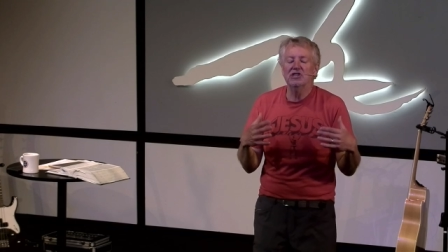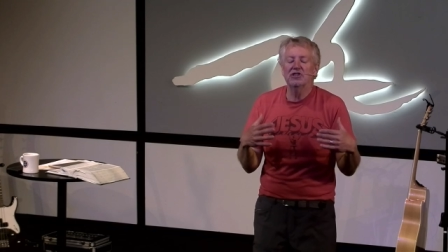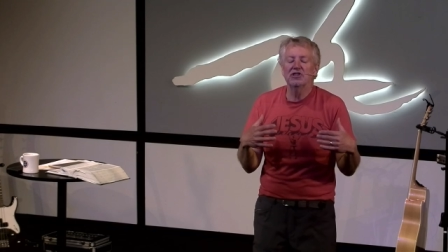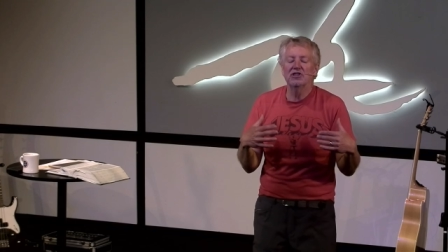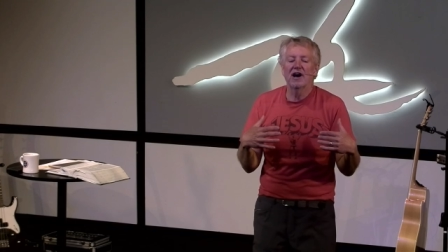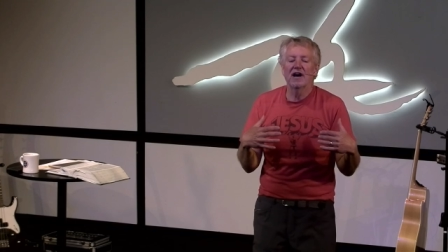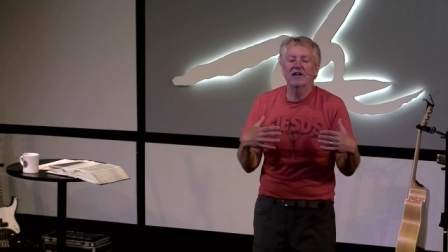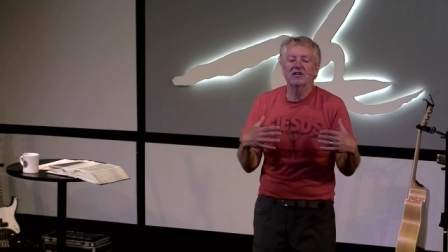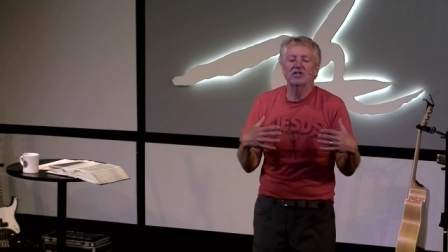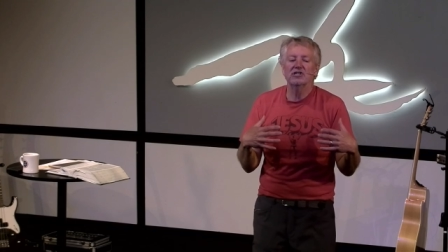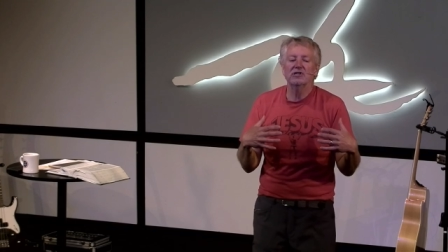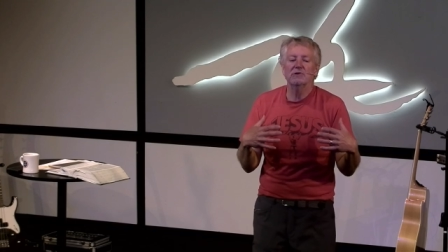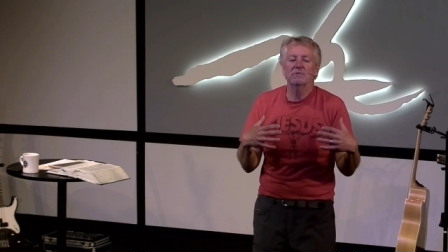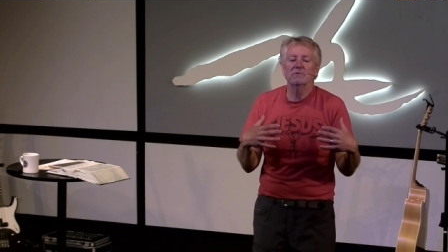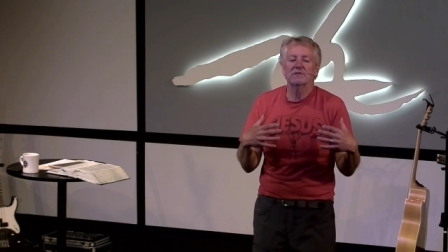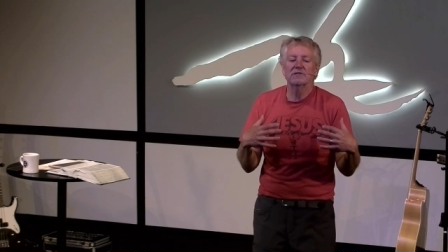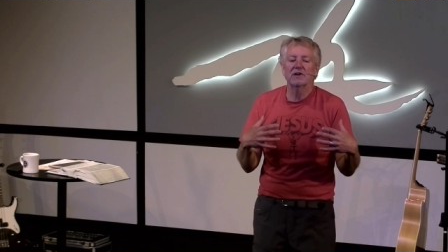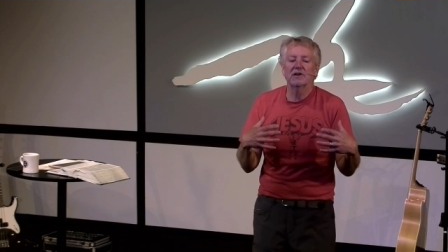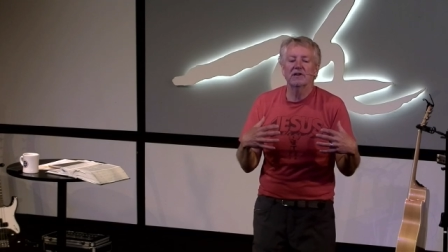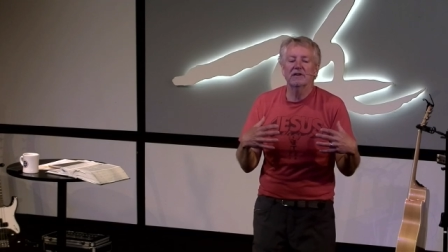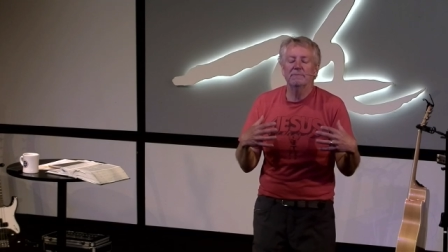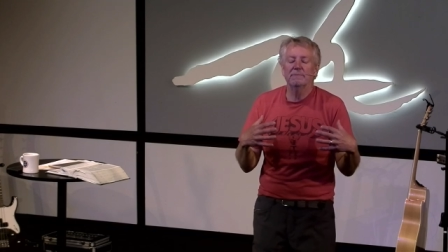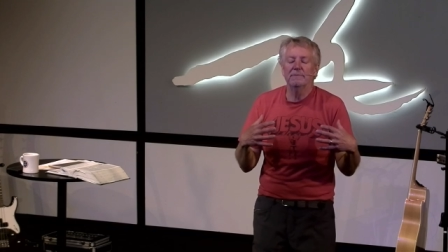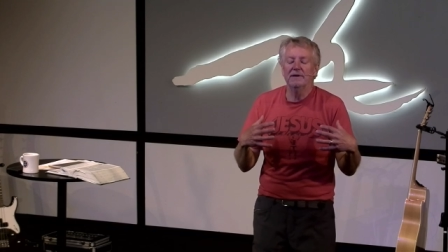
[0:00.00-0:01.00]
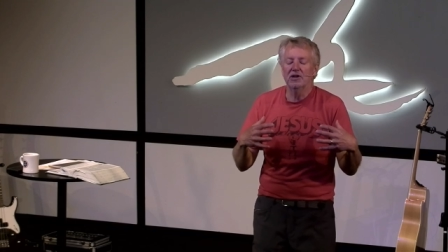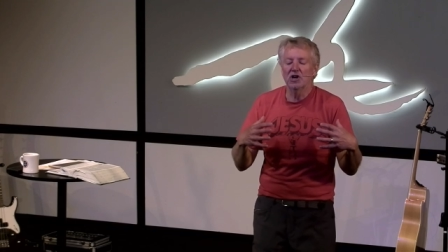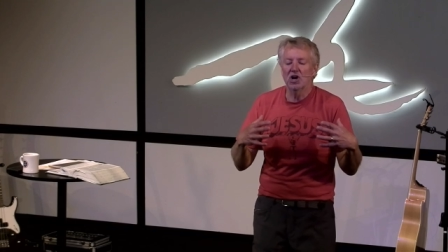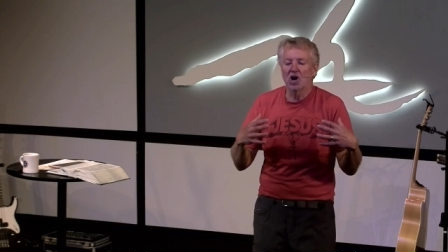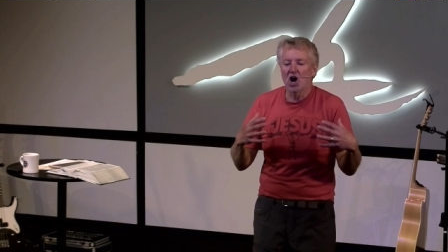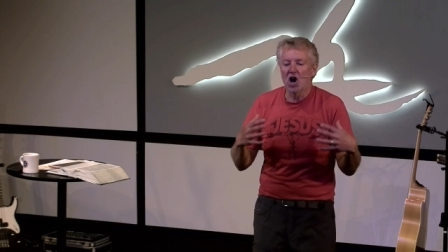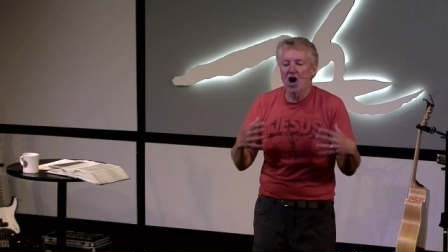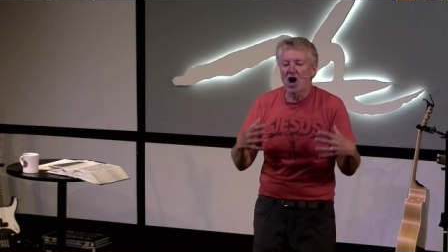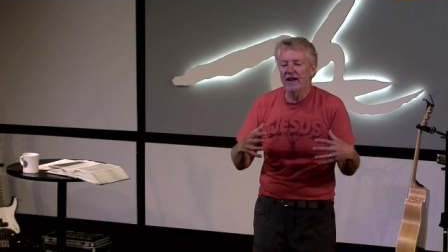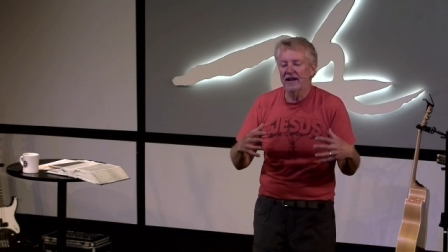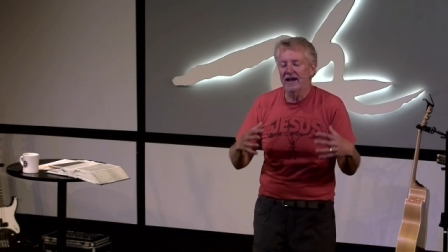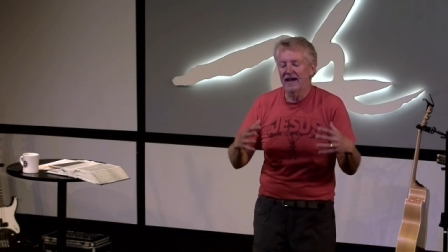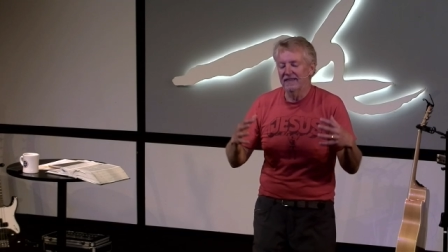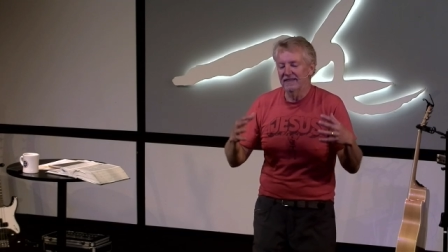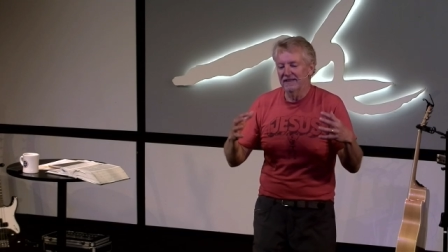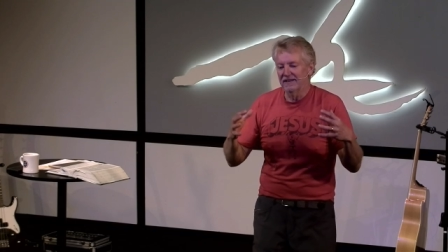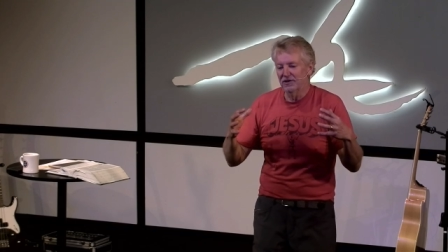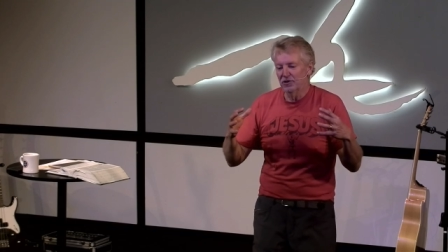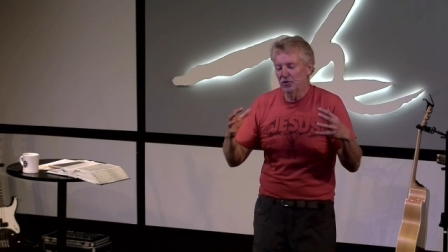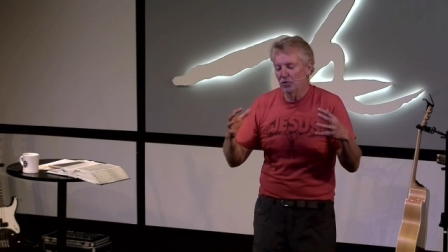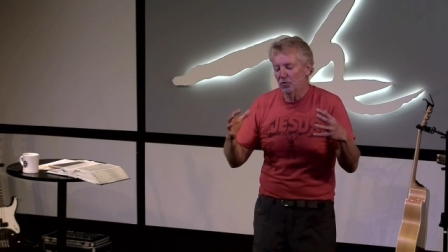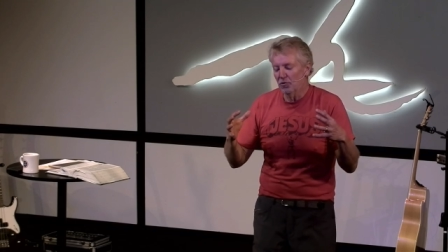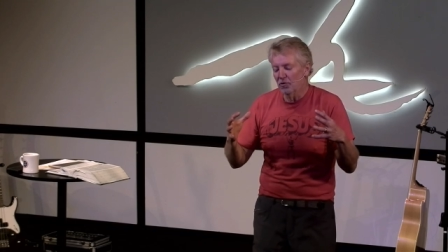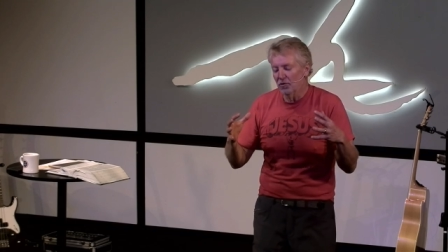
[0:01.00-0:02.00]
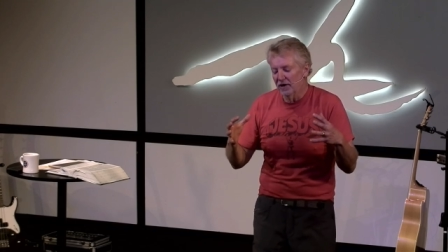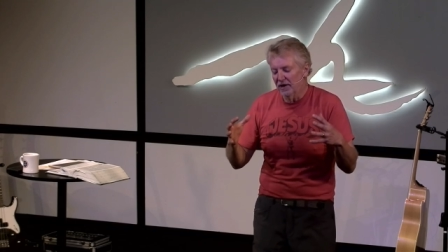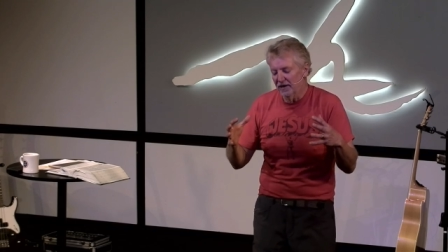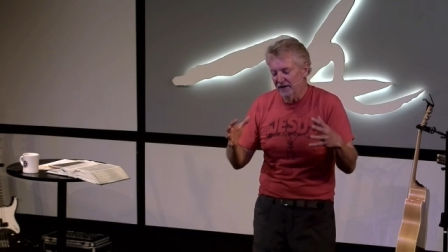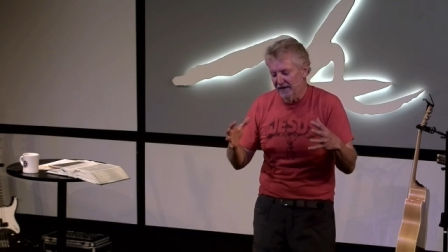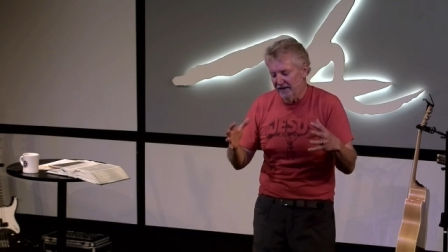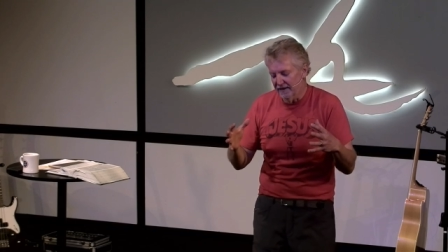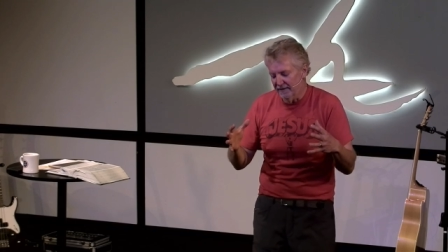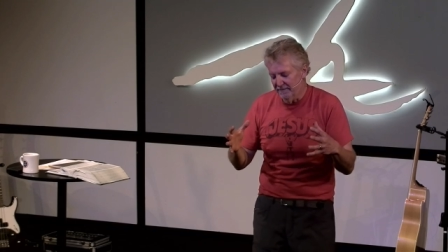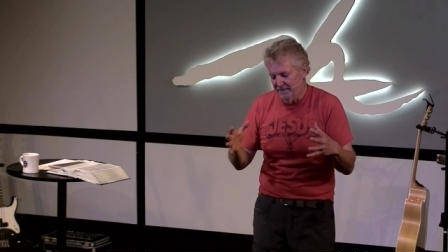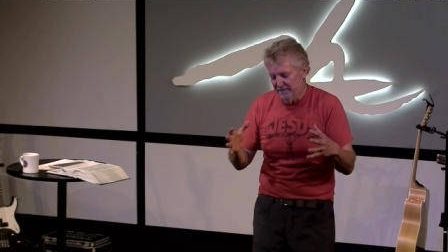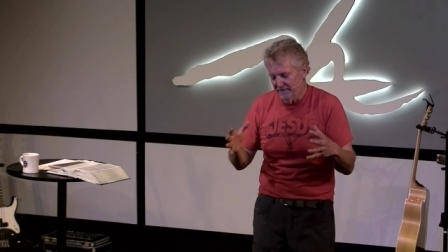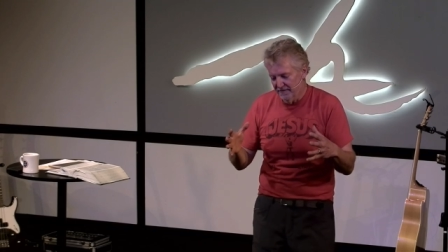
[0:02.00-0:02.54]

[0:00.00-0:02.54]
thought she was going to be caught on the toilet.